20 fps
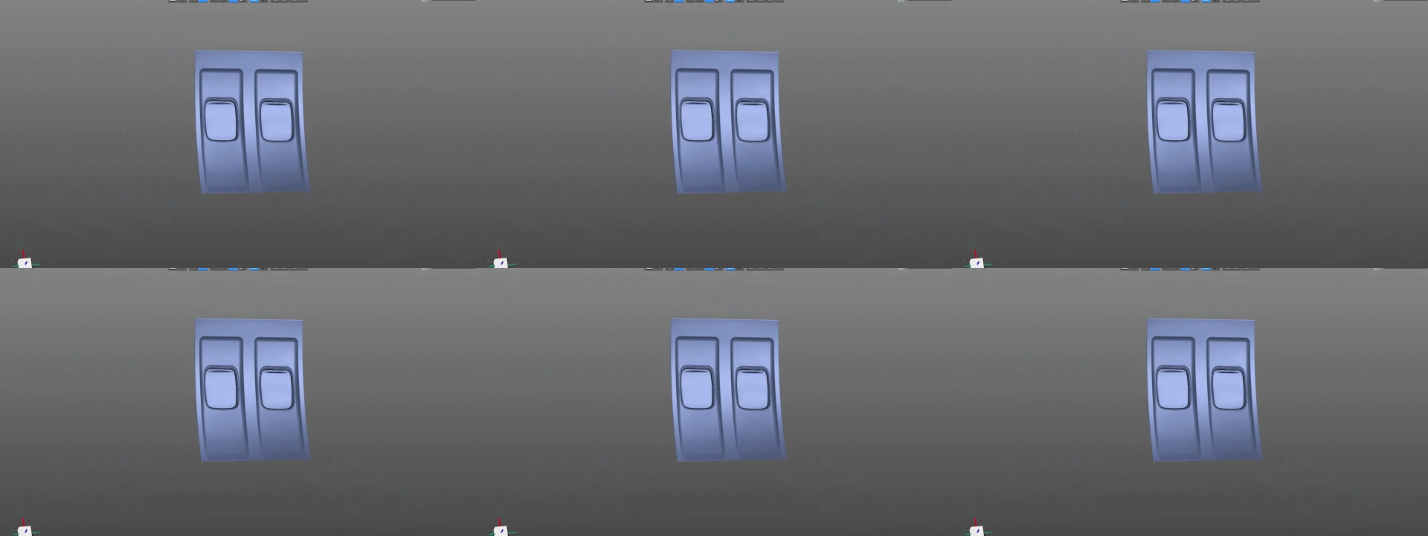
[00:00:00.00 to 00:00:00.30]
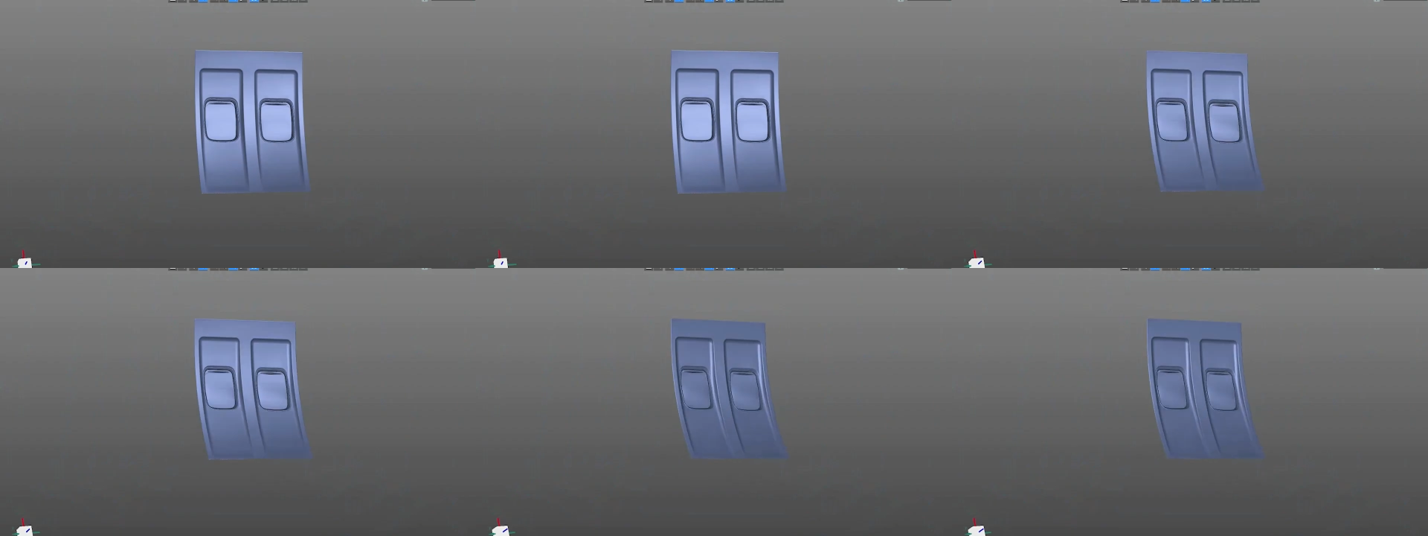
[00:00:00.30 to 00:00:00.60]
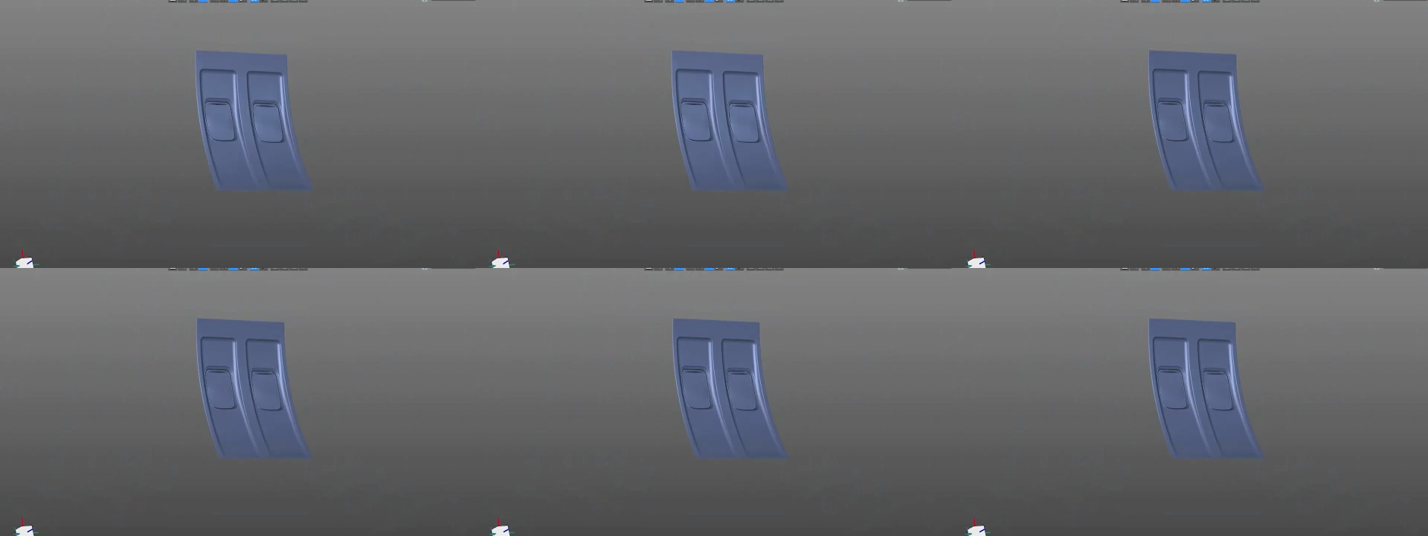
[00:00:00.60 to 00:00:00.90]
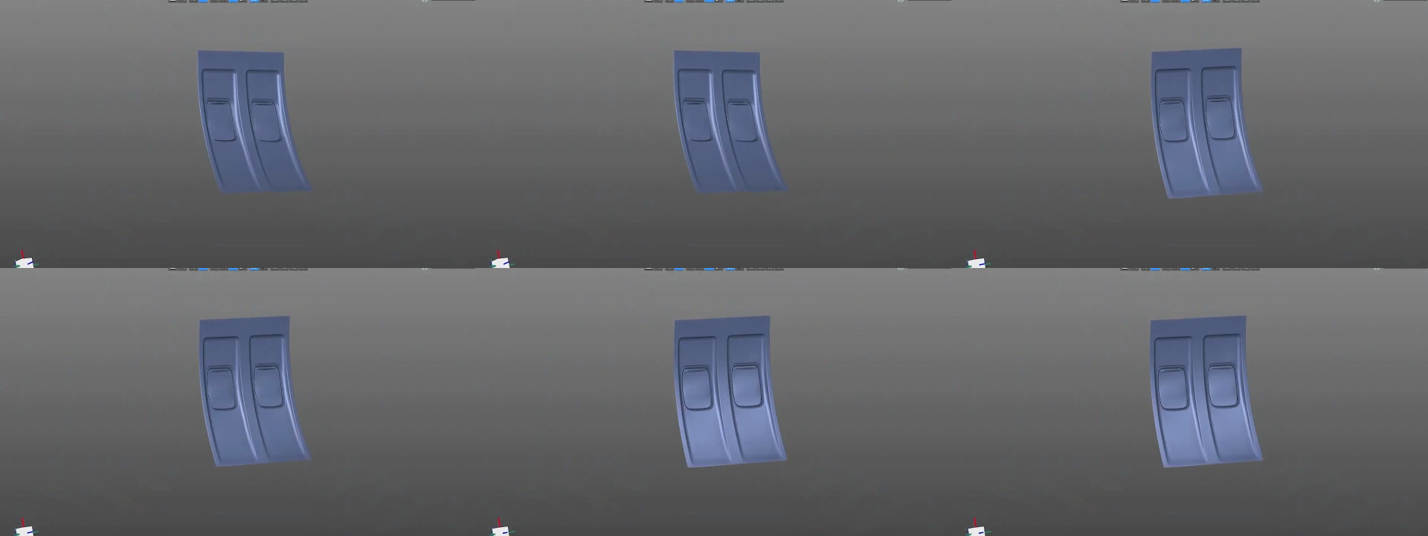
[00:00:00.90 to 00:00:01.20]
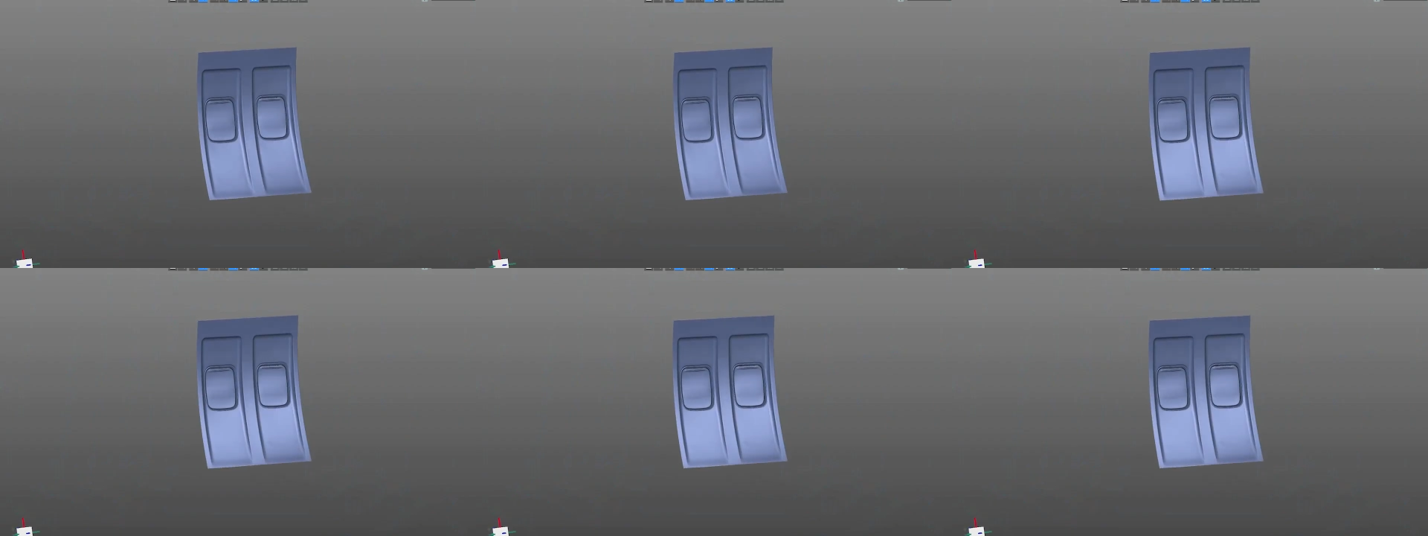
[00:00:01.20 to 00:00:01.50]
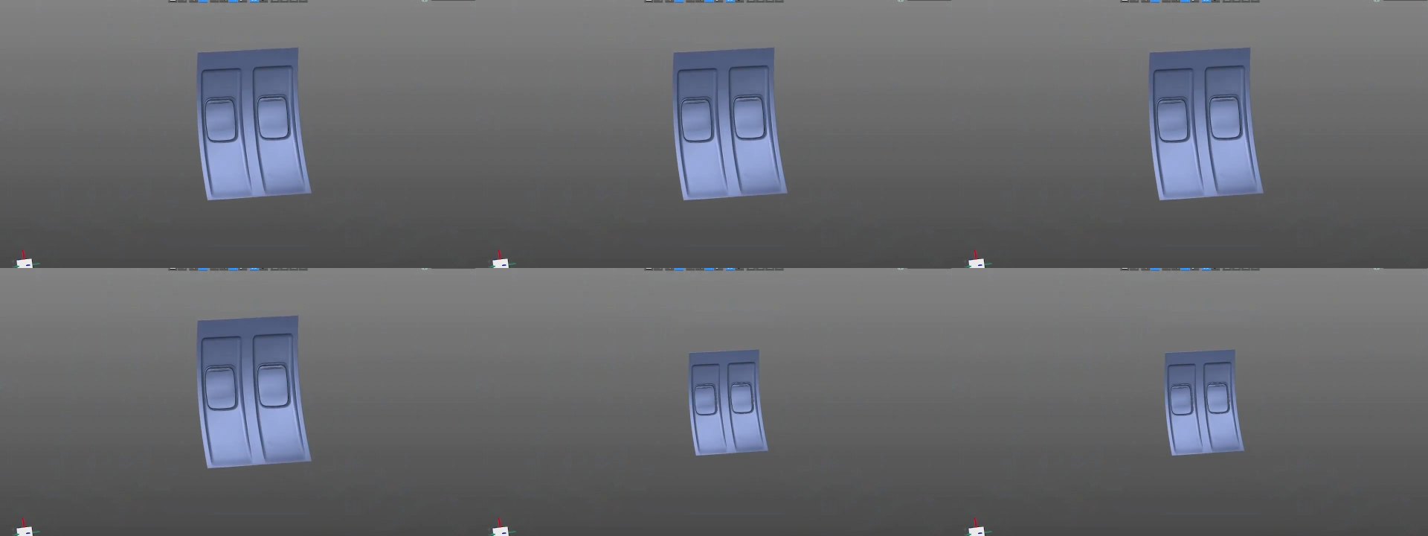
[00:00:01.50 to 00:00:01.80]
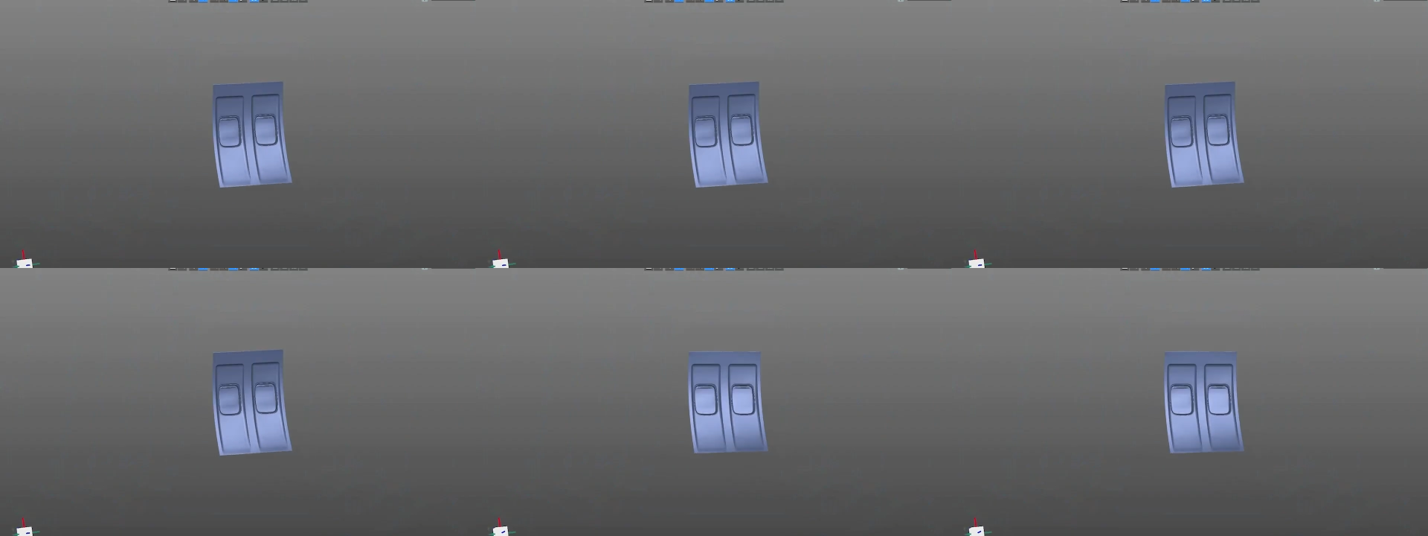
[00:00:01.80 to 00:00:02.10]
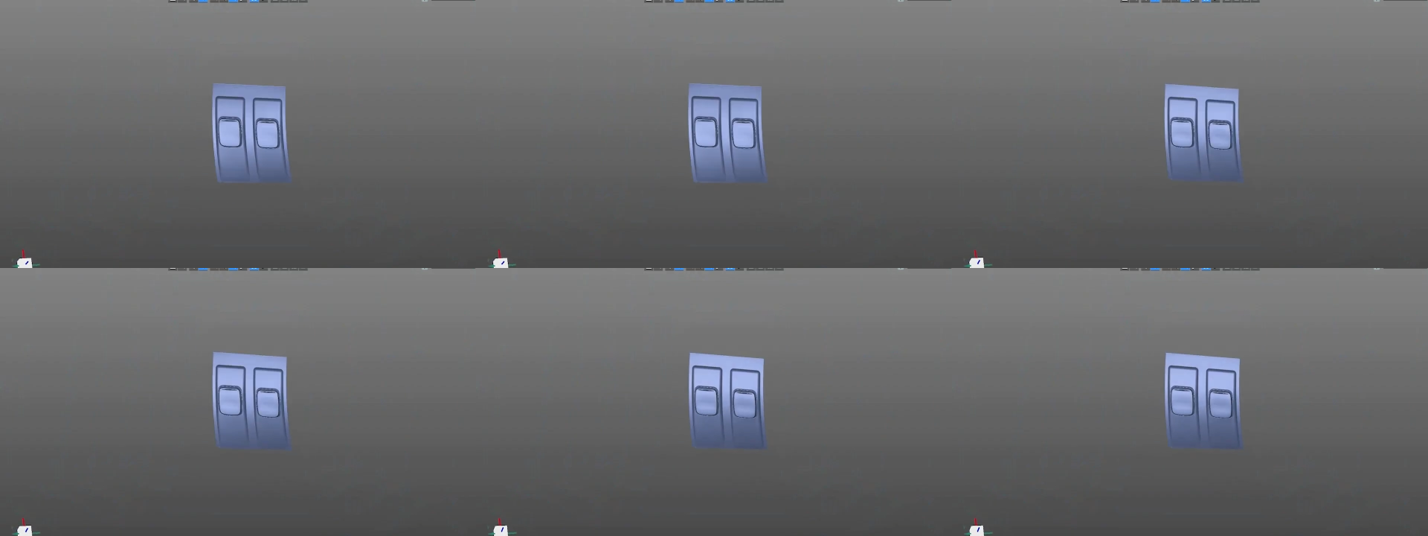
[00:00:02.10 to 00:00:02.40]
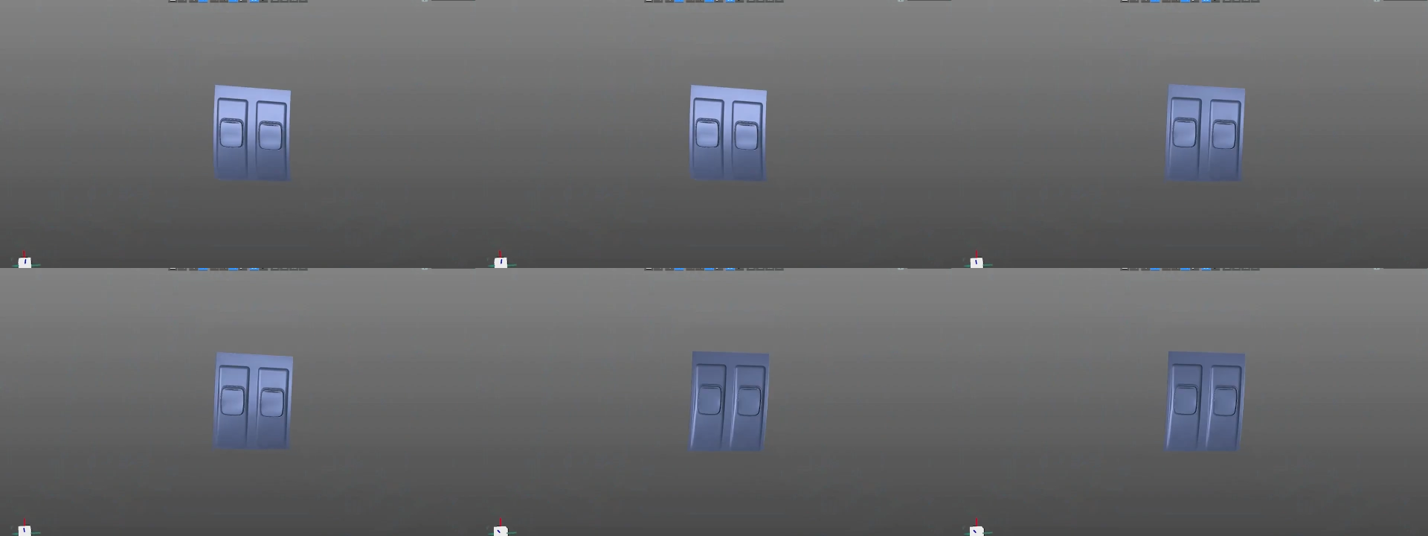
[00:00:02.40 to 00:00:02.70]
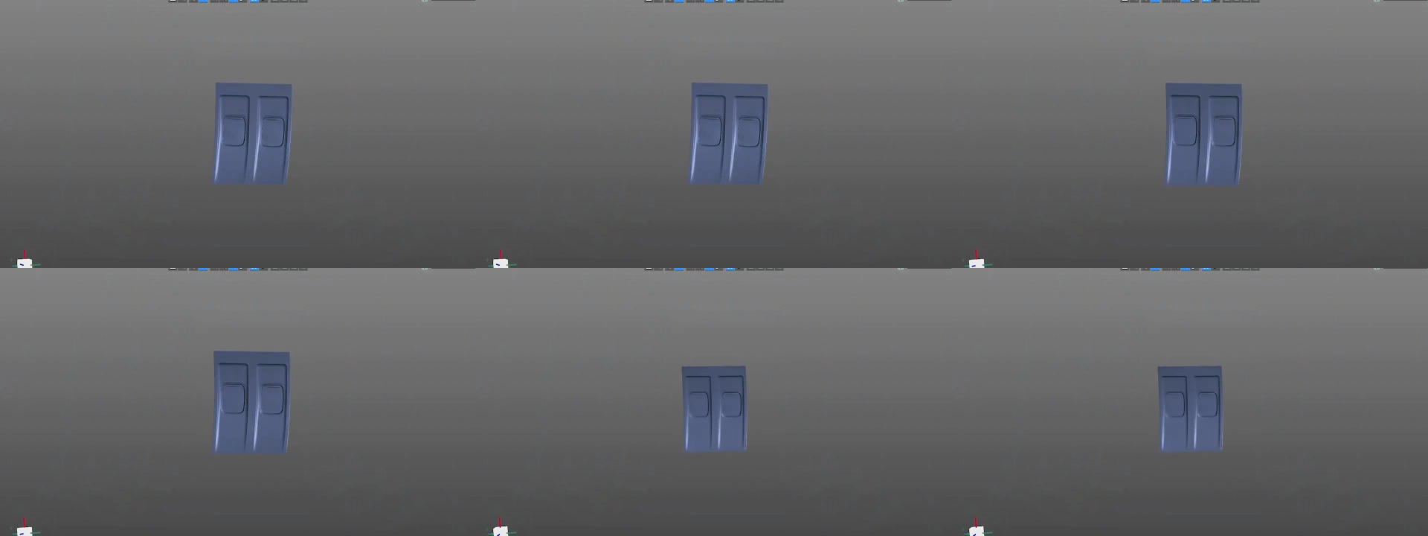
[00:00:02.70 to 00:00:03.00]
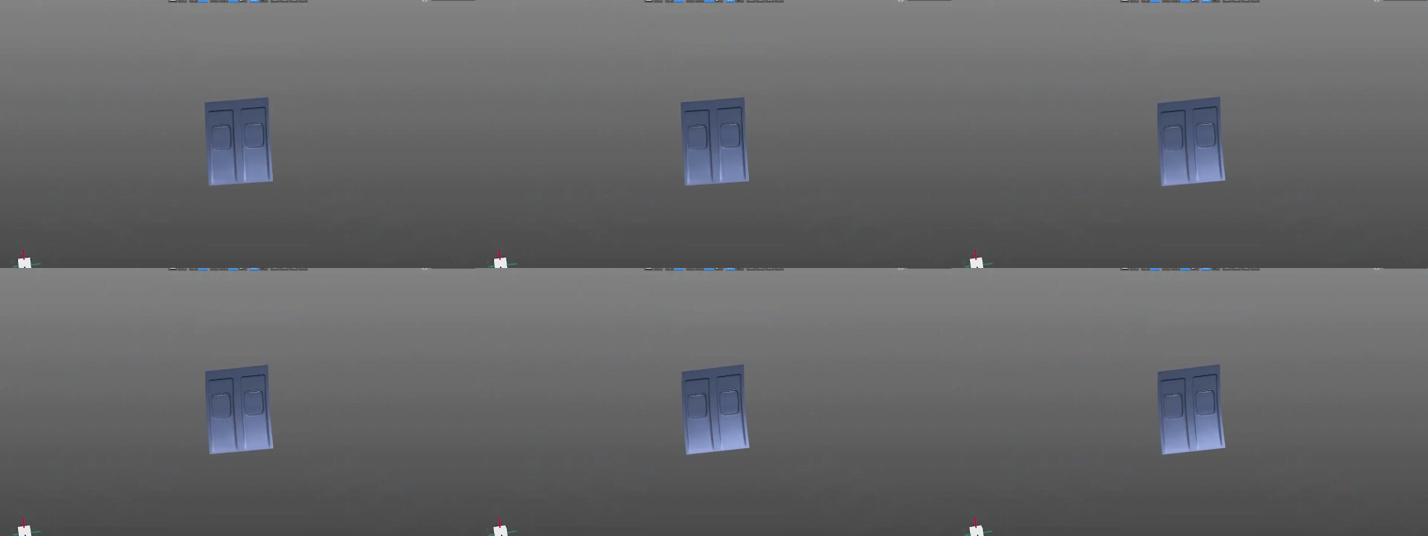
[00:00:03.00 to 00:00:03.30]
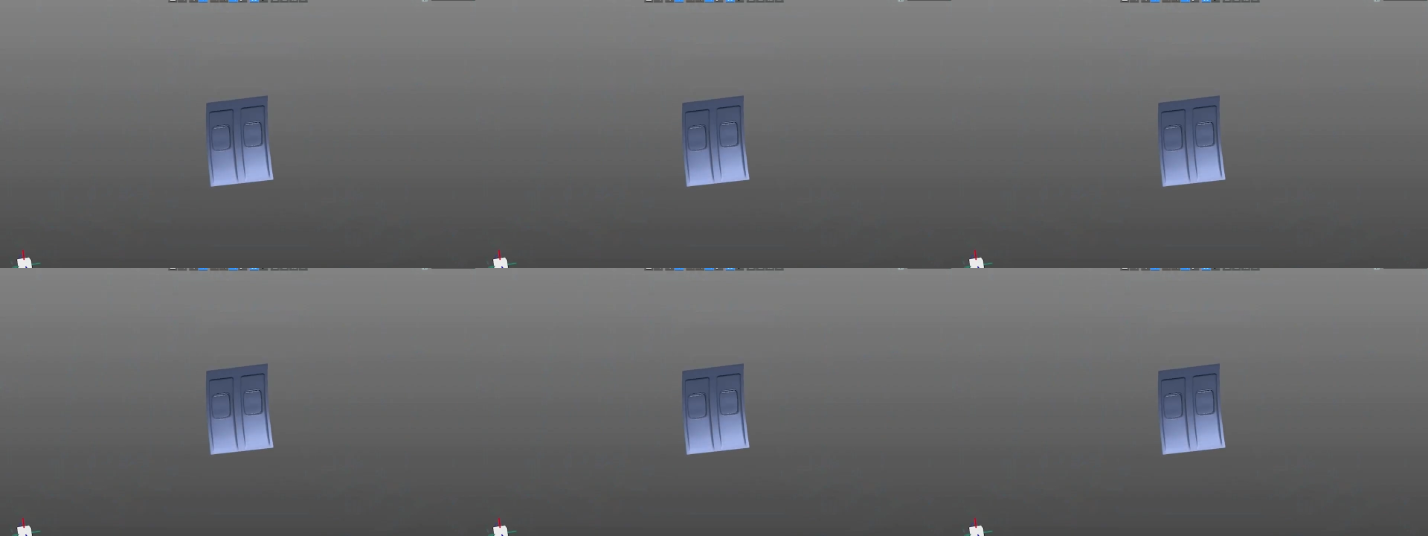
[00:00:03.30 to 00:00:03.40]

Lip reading: (no speaker visible)